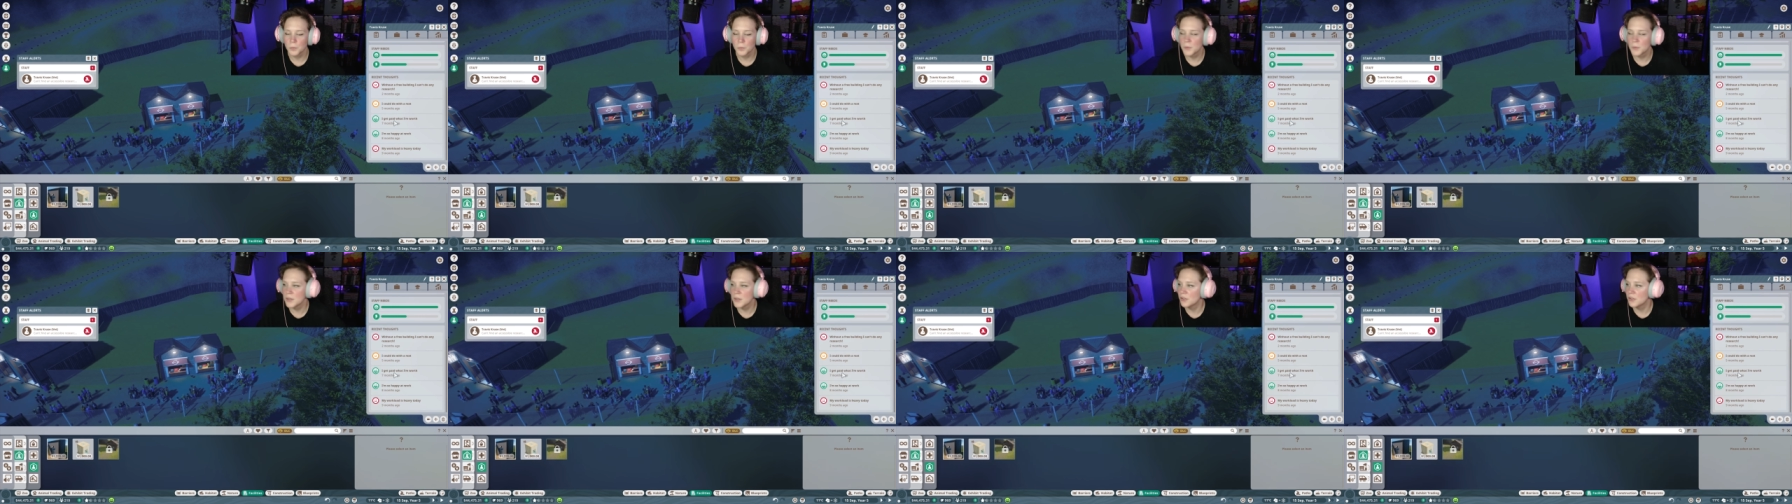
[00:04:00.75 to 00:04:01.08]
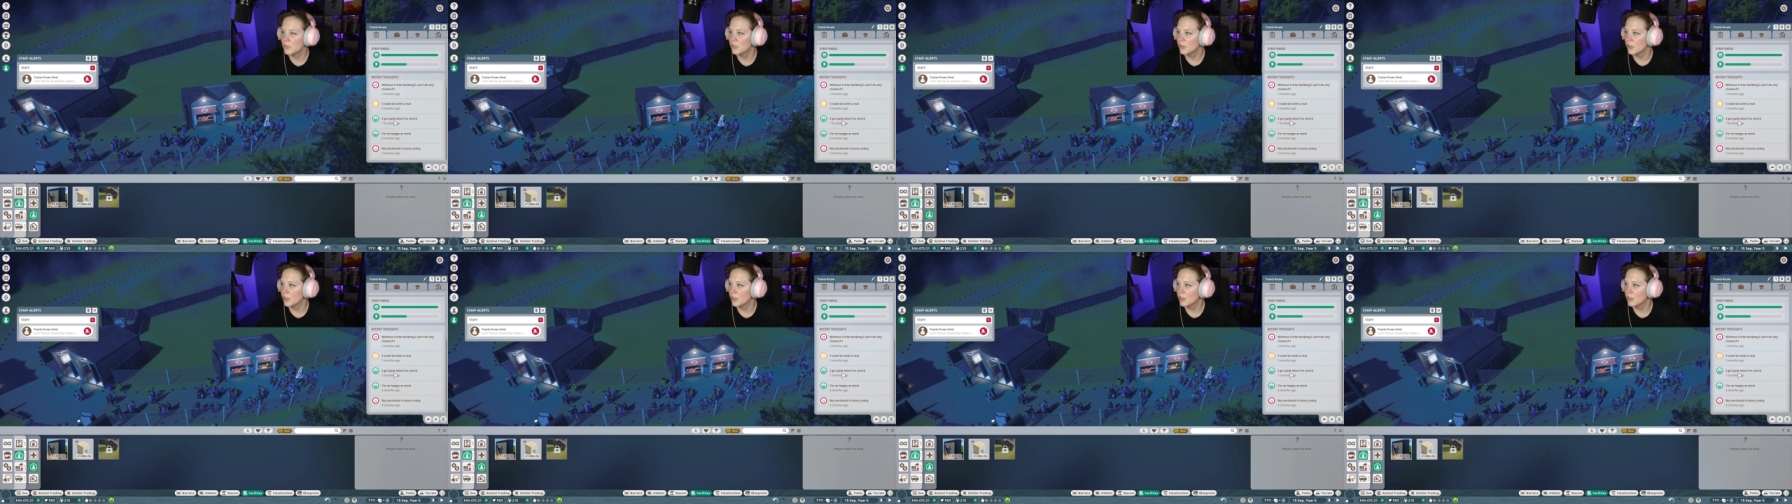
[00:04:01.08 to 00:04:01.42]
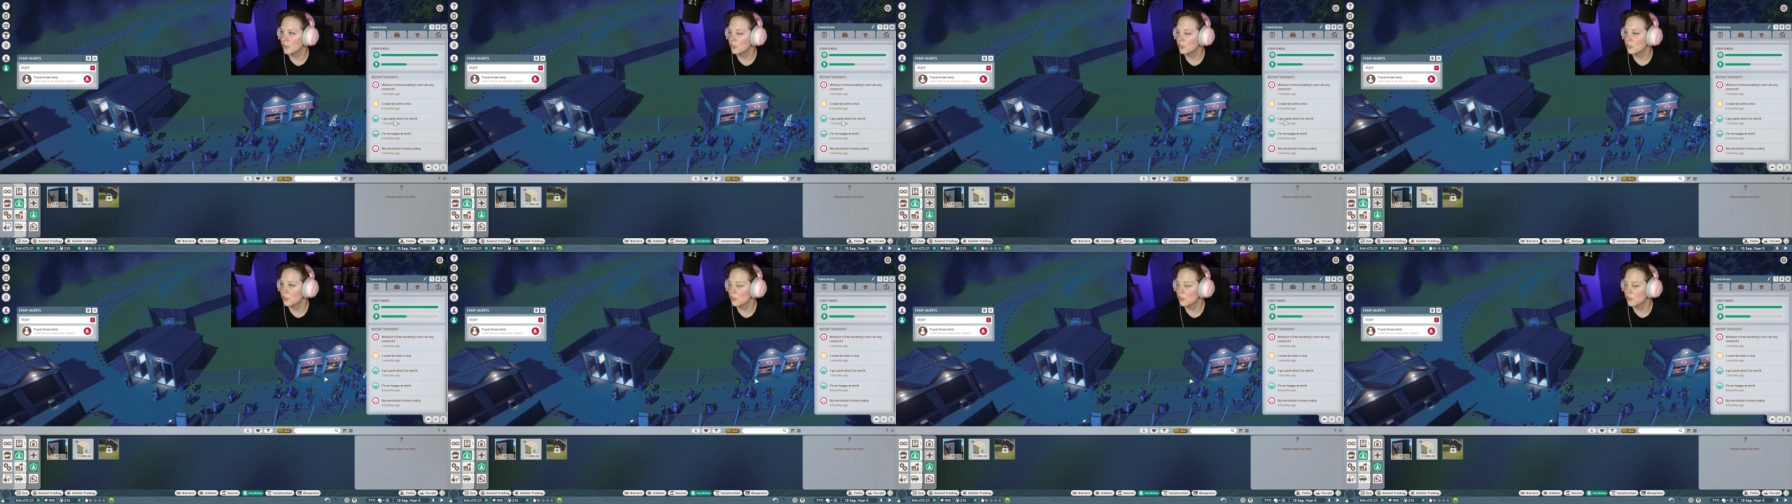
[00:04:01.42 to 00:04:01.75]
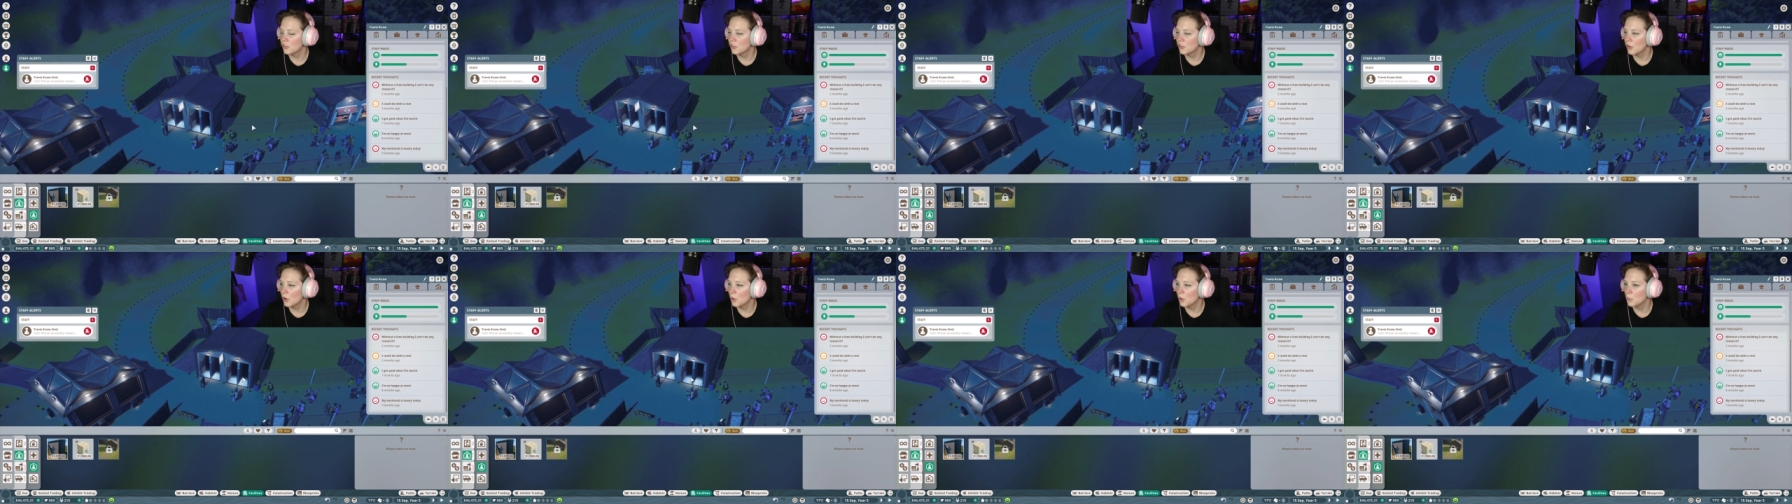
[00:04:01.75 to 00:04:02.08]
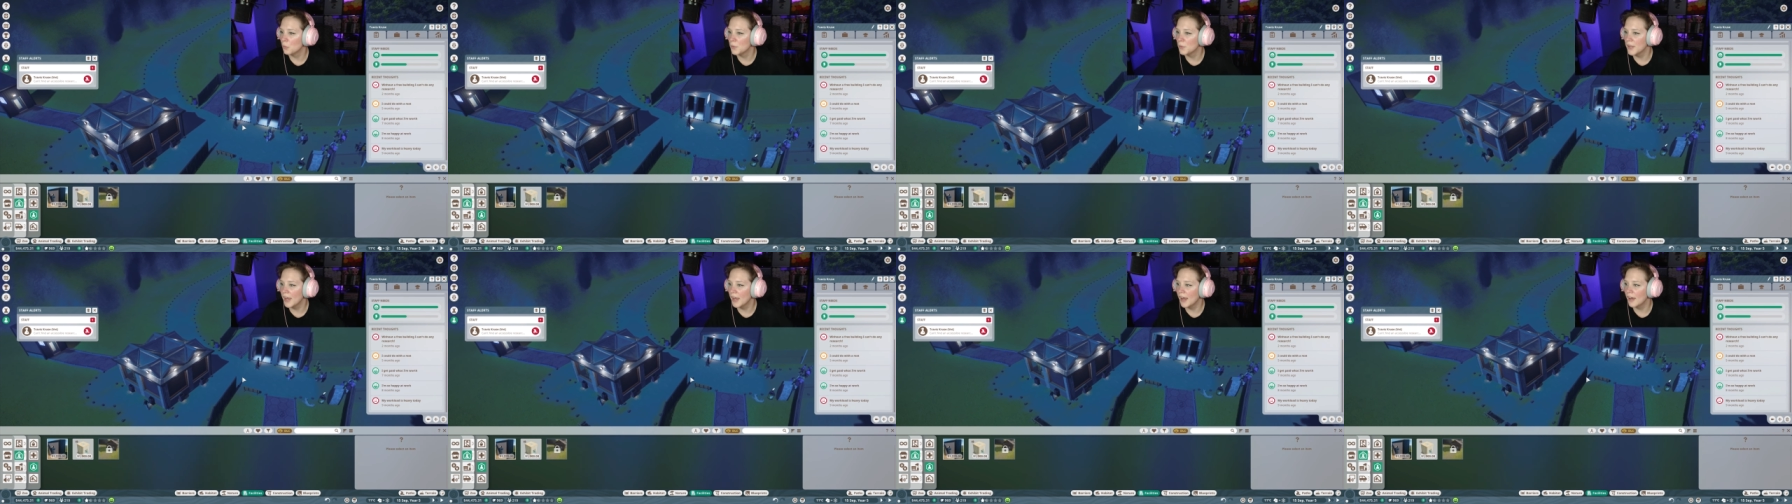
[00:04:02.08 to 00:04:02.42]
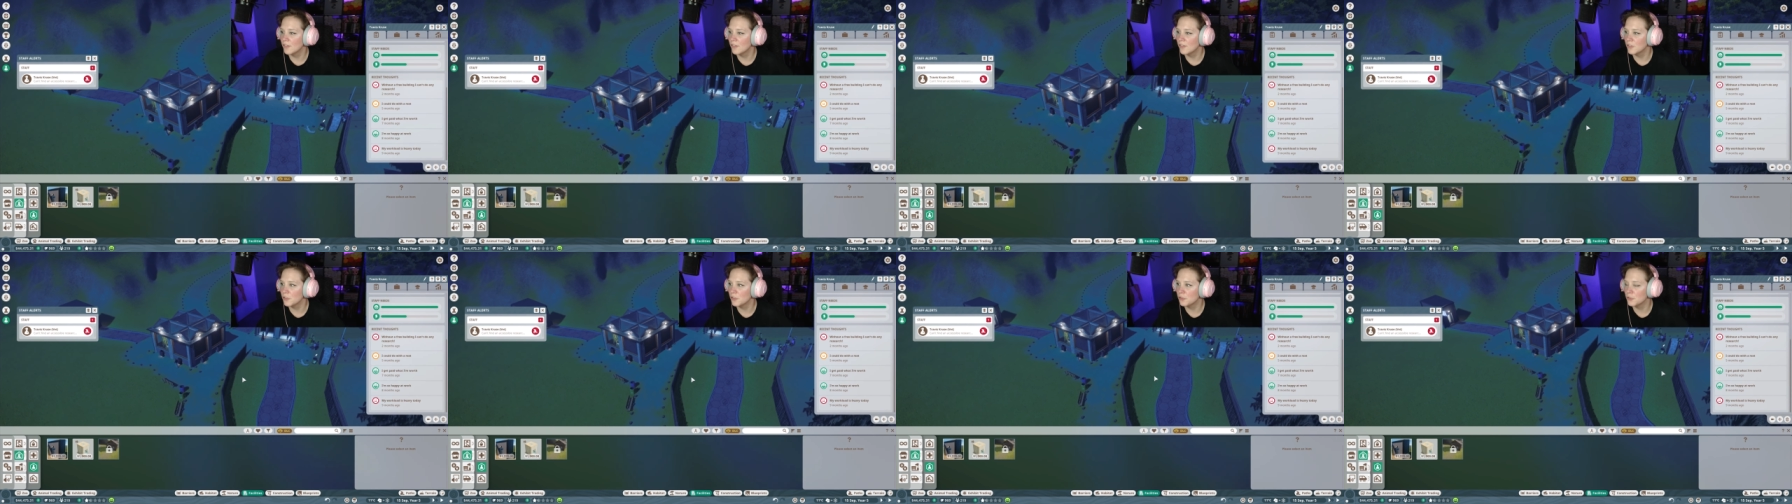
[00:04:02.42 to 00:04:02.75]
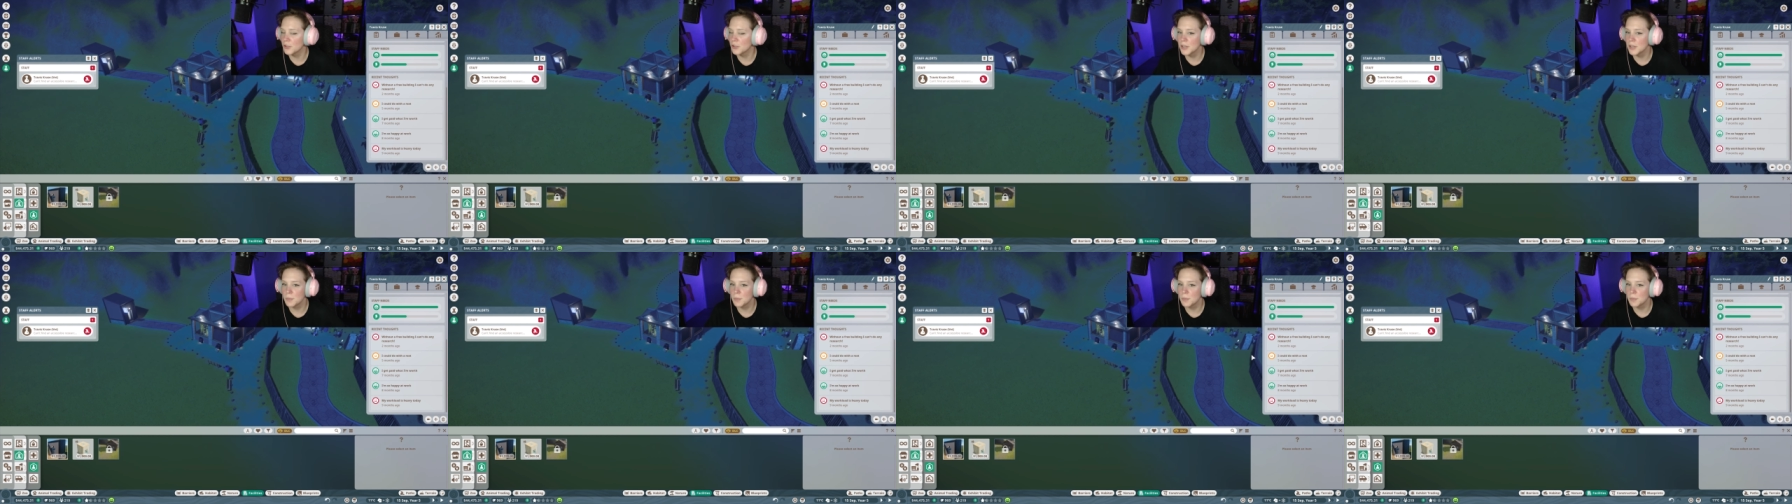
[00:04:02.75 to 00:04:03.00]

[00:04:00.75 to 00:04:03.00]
research. So we have a free